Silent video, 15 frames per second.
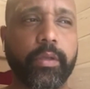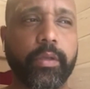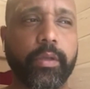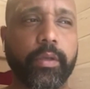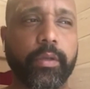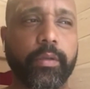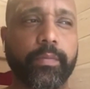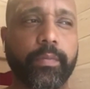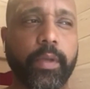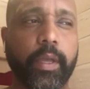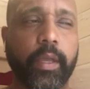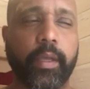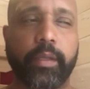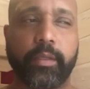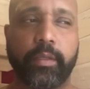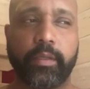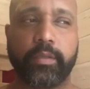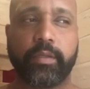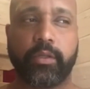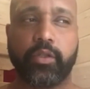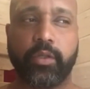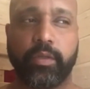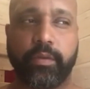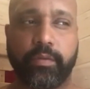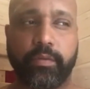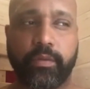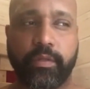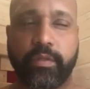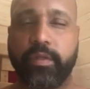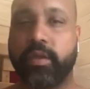and essentially
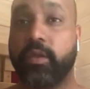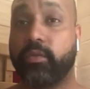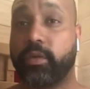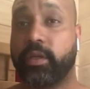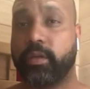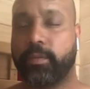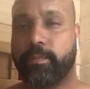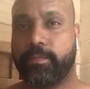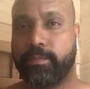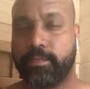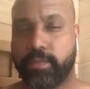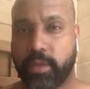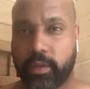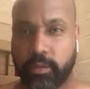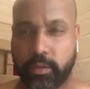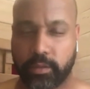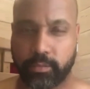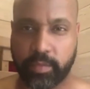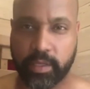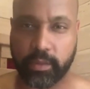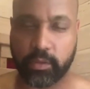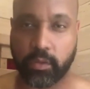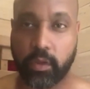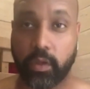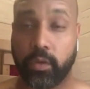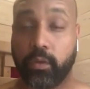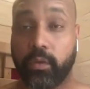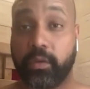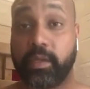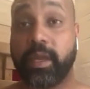the theory that it is based on,
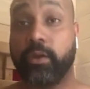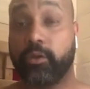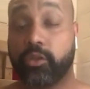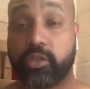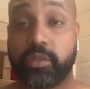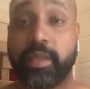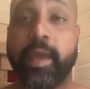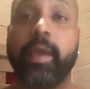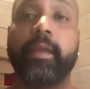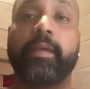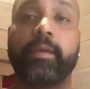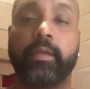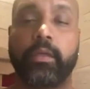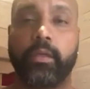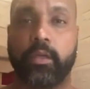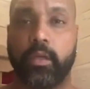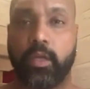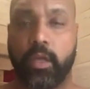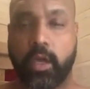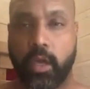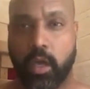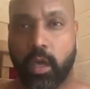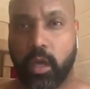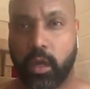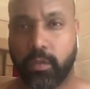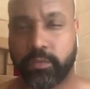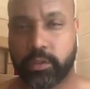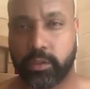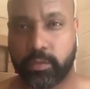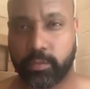or the understanding
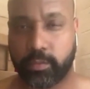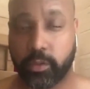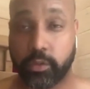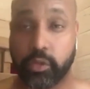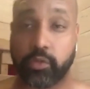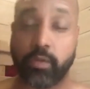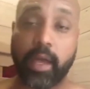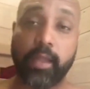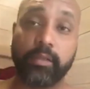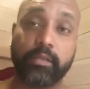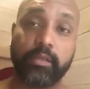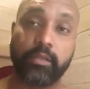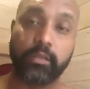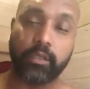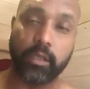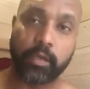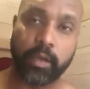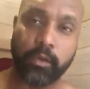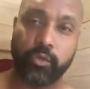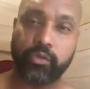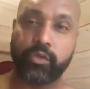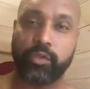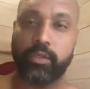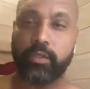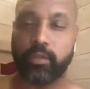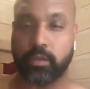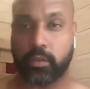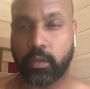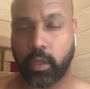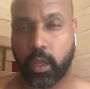of spirituality and energies
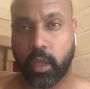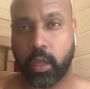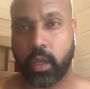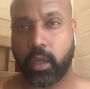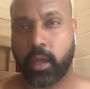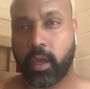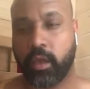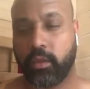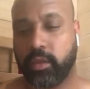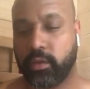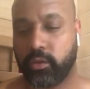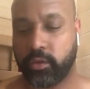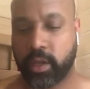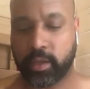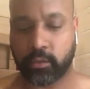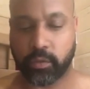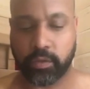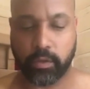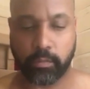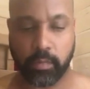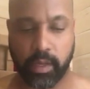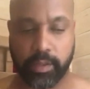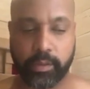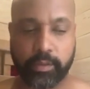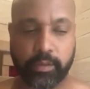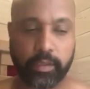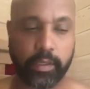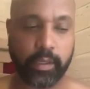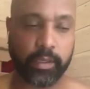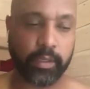and how they interact with the mind
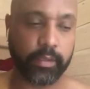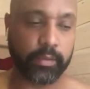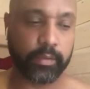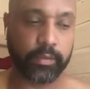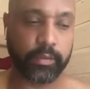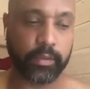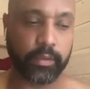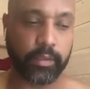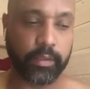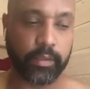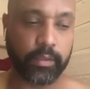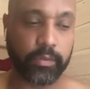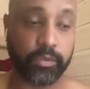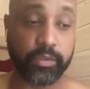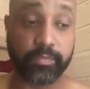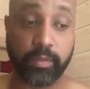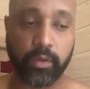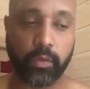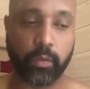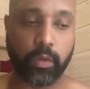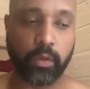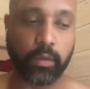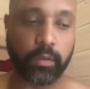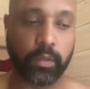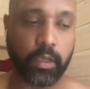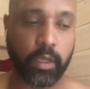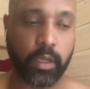and the spirit world,